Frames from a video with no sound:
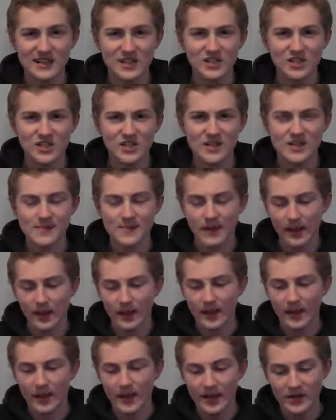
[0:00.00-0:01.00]

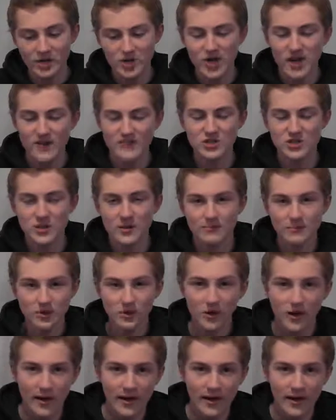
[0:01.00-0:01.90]
HTML, and JavaScript.